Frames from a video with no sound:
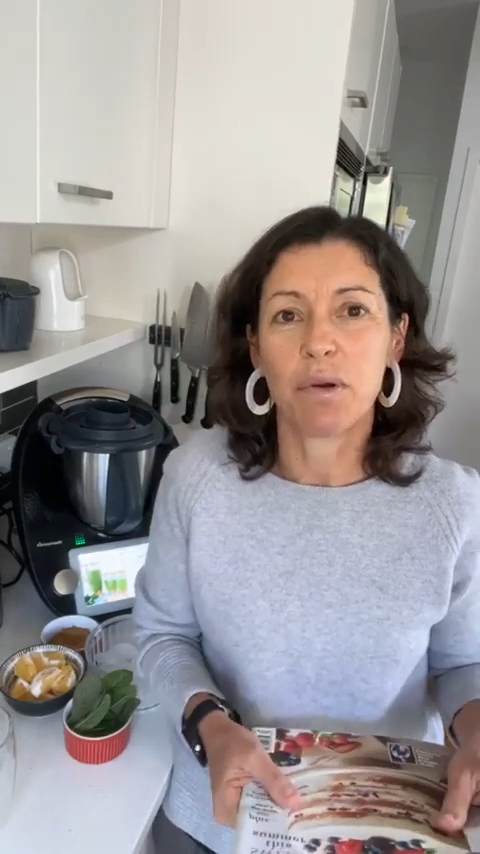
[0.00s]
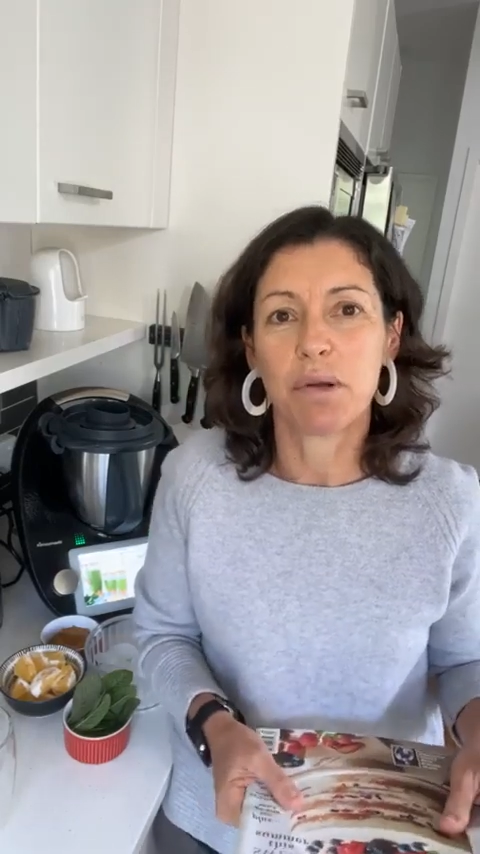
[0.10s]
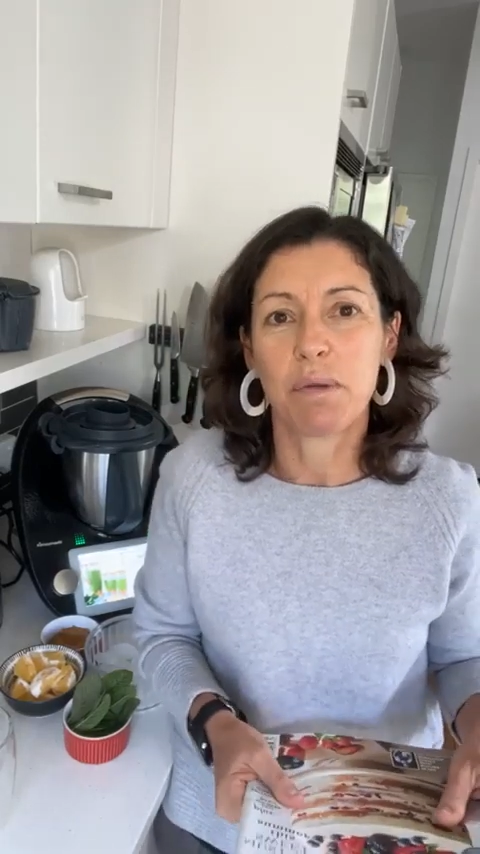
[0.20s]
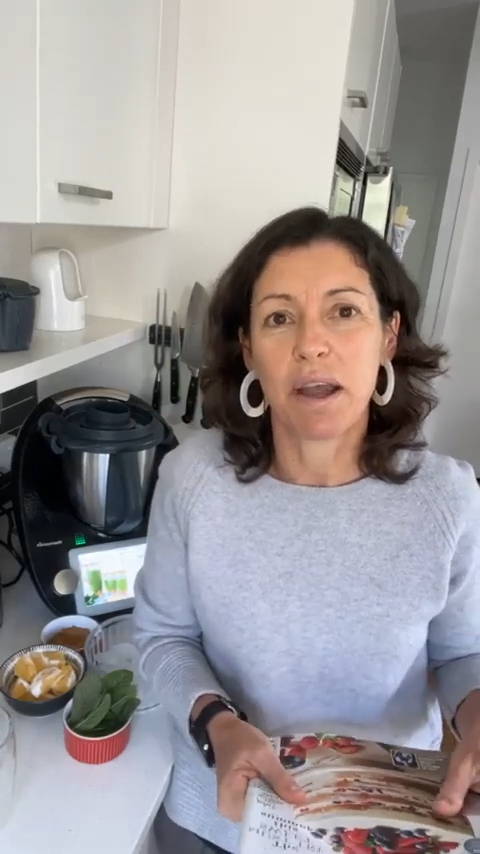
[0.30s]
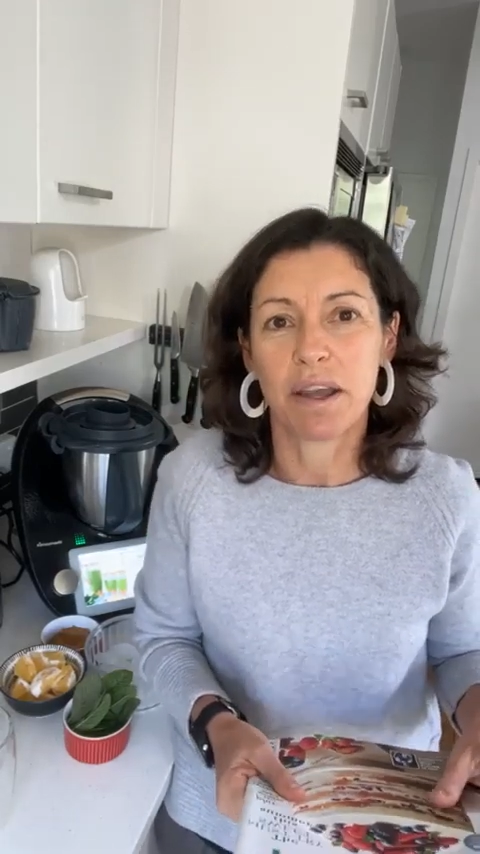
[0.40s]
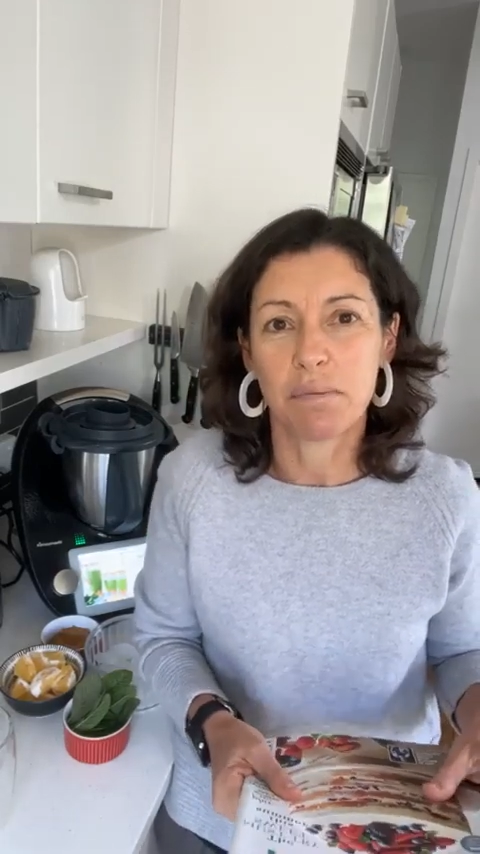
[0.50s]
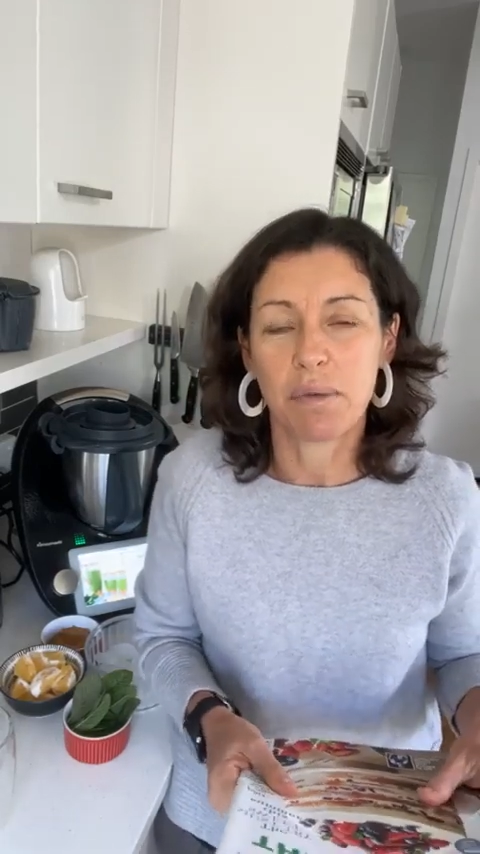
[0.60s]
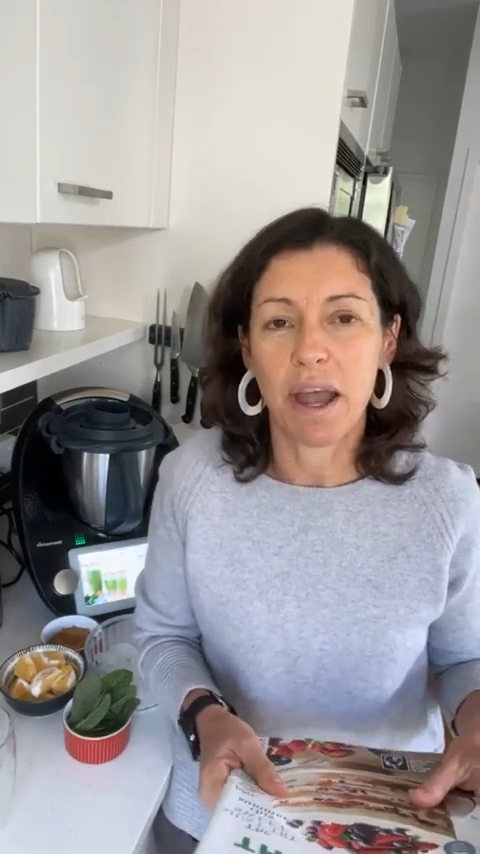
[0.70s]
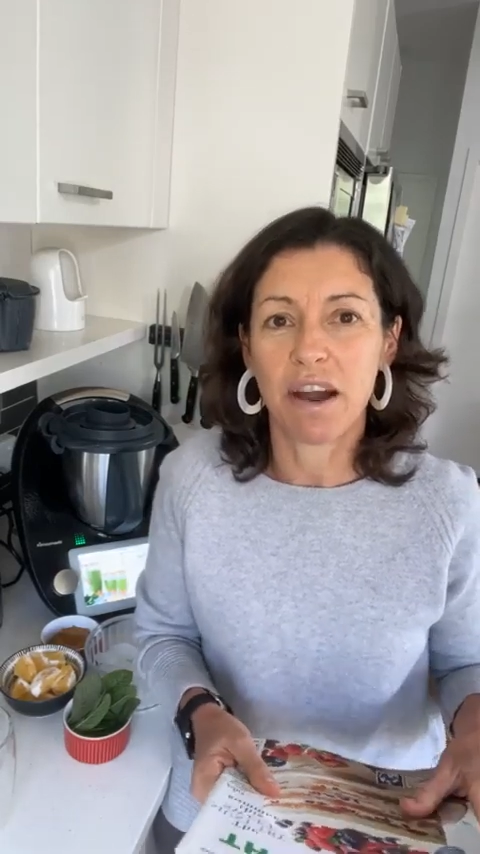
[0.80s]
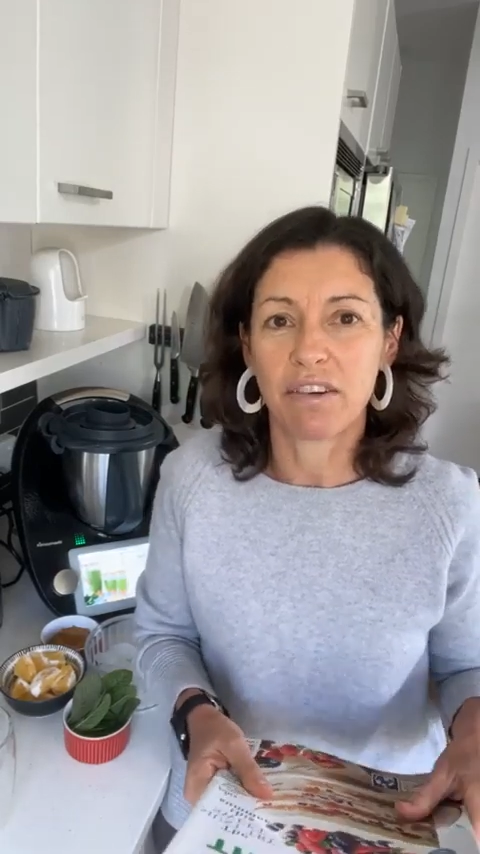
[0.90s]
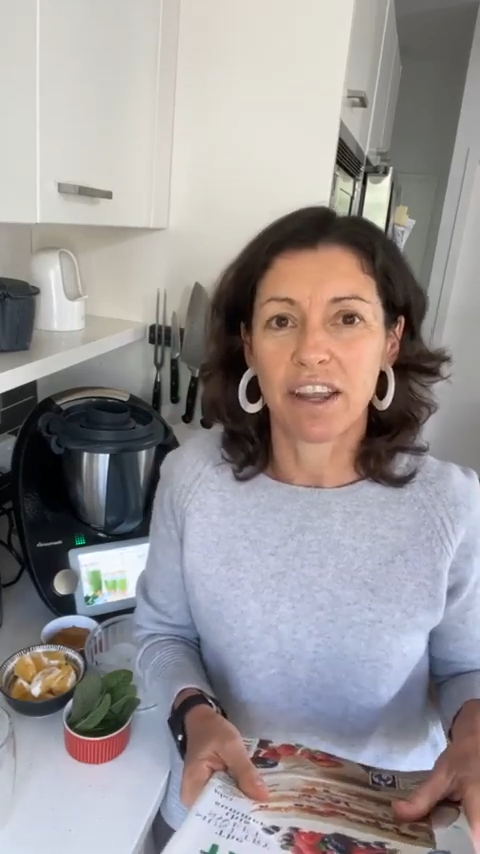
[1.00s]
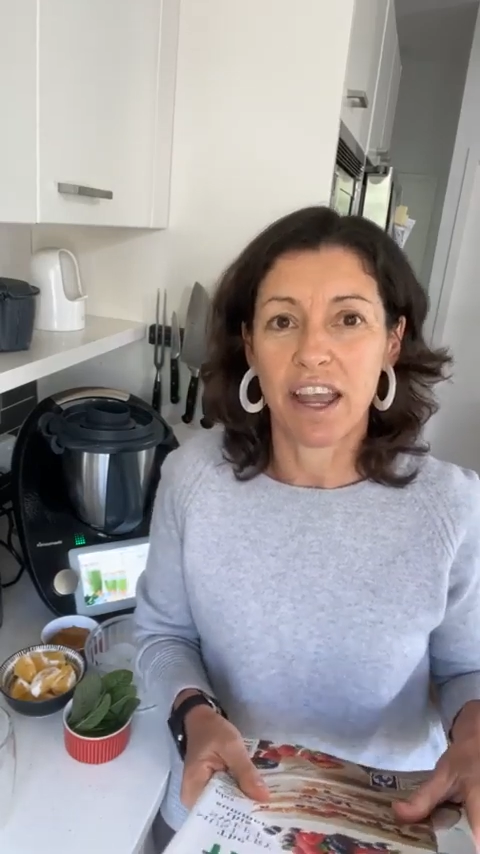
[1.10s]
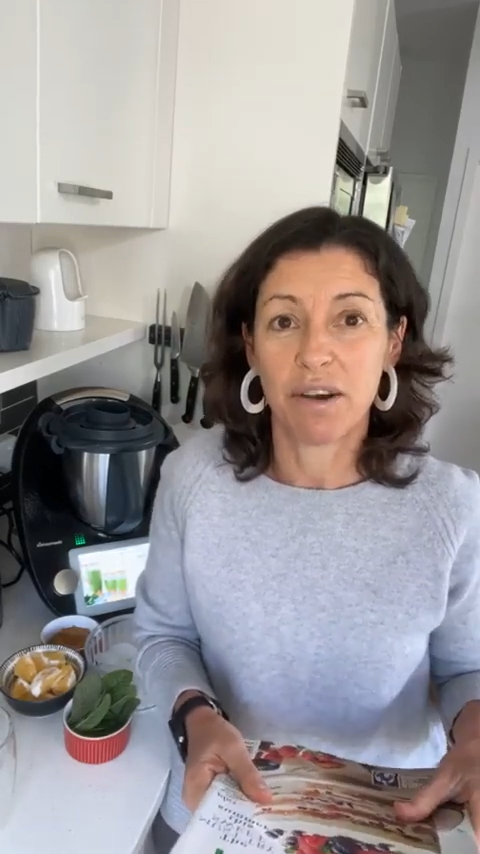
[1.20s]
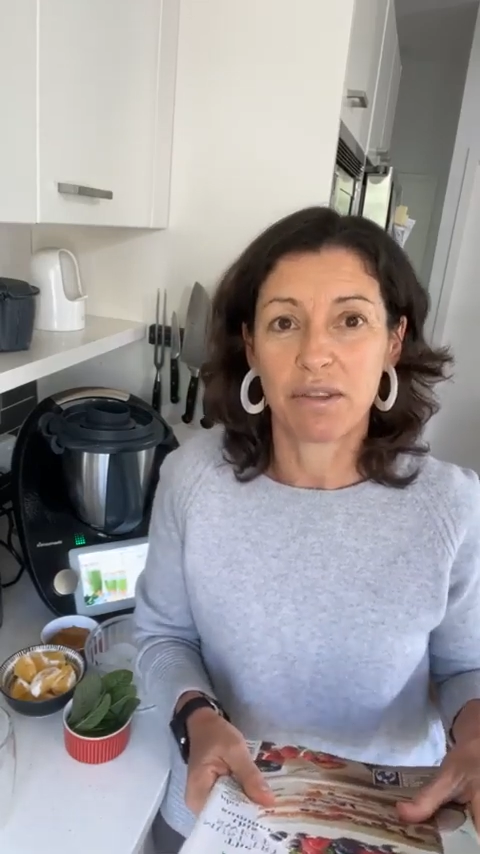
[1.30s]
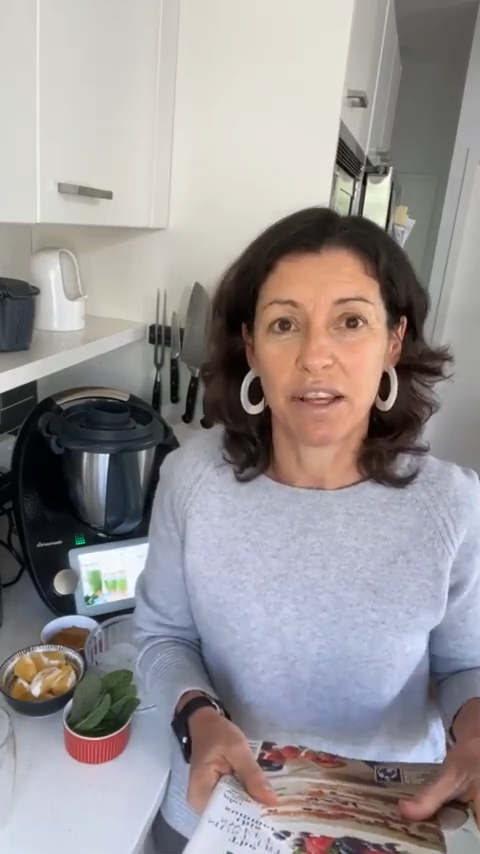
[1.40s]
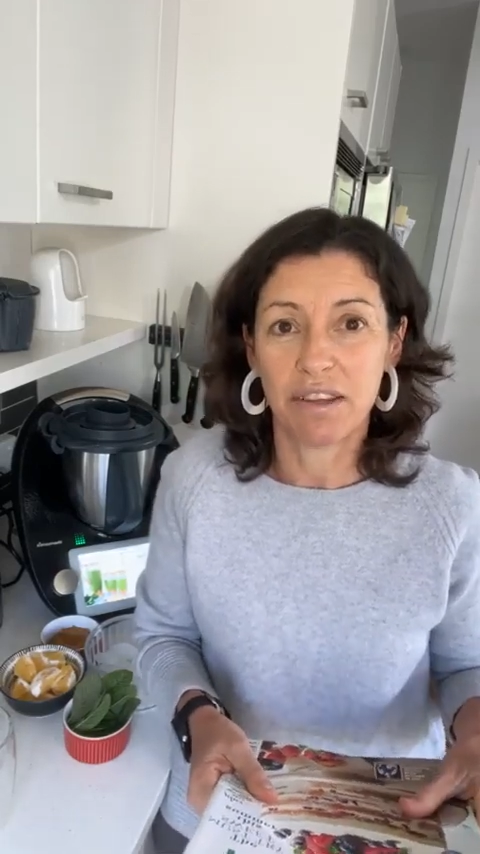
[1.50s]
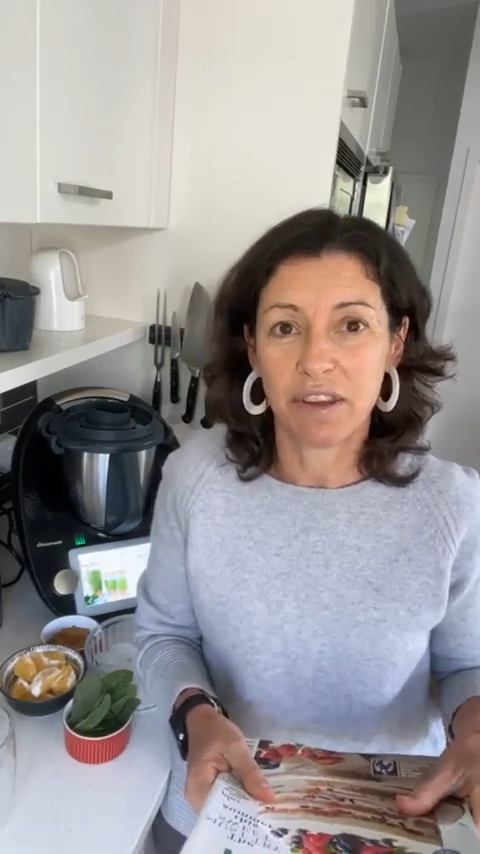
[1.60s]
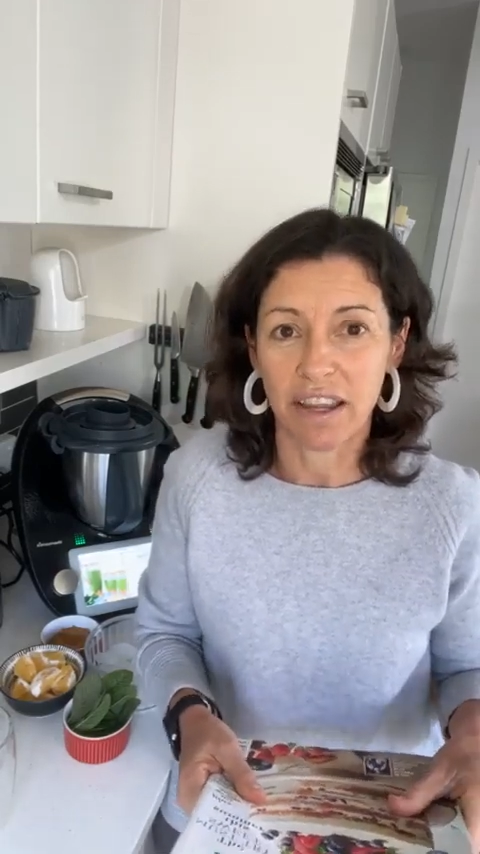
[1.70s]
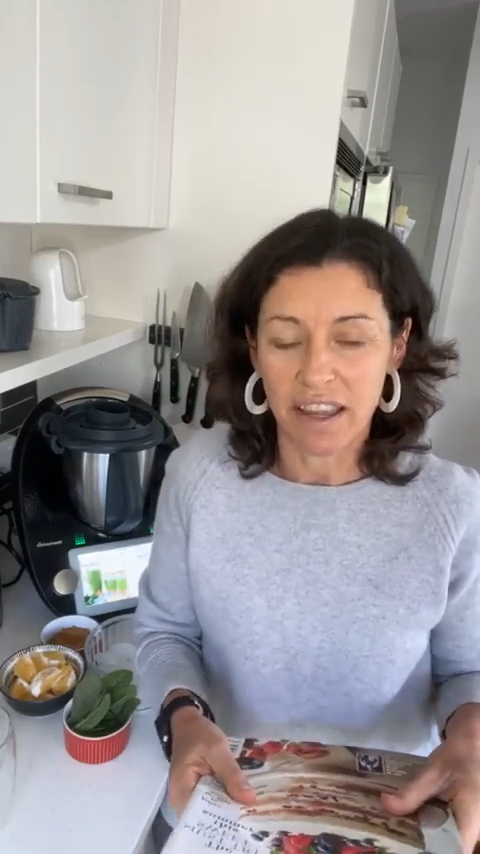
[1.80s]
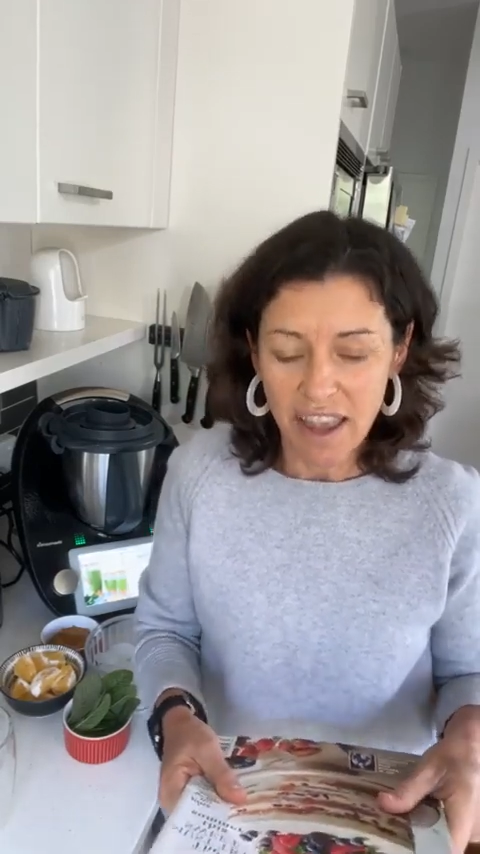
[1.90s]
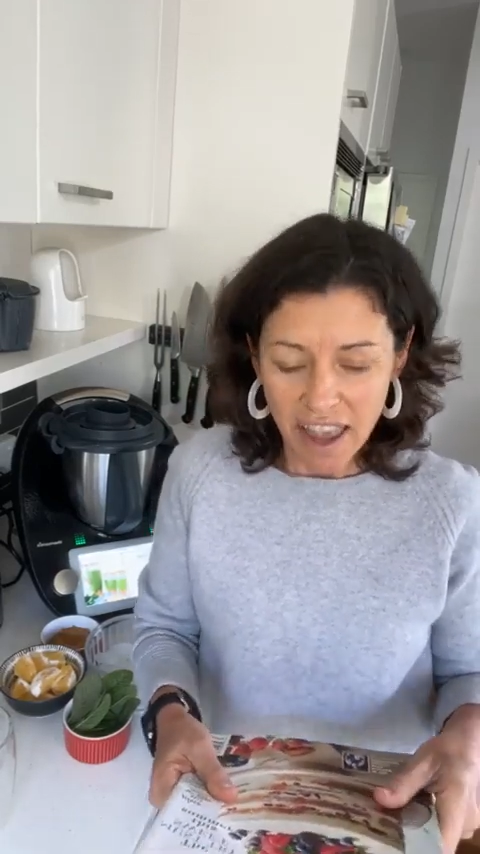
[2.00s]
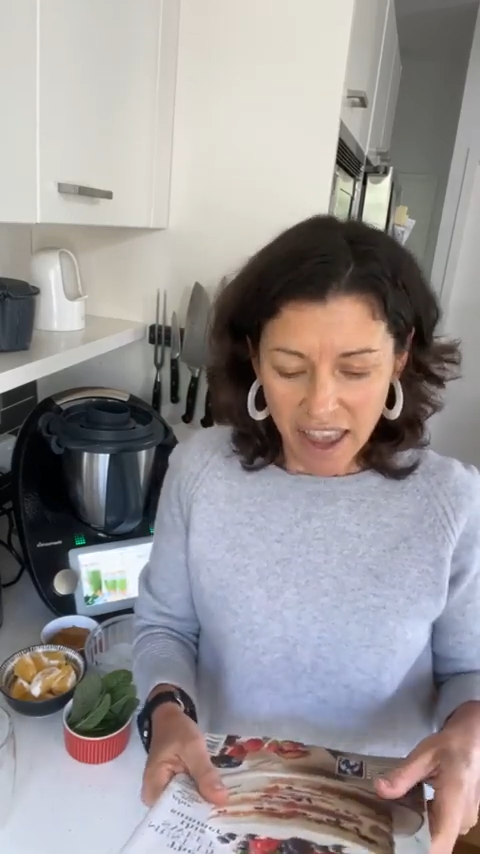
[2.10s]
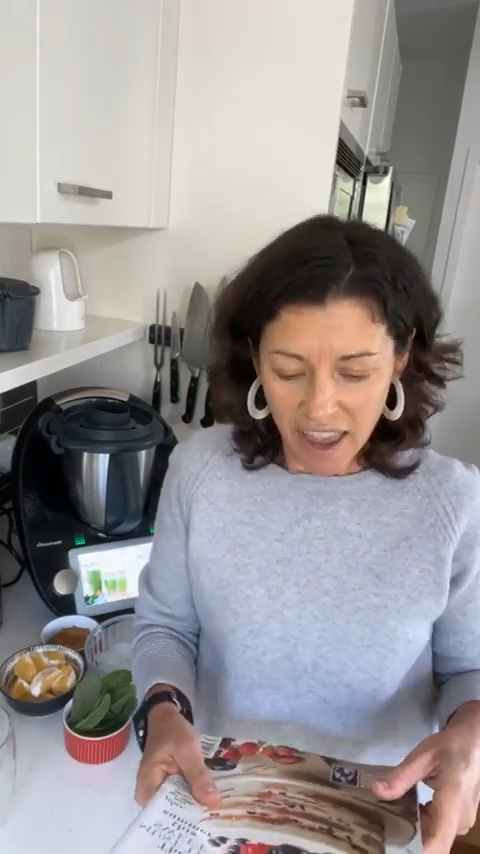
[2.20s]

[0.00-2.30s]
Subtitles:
all about empowering healthy living.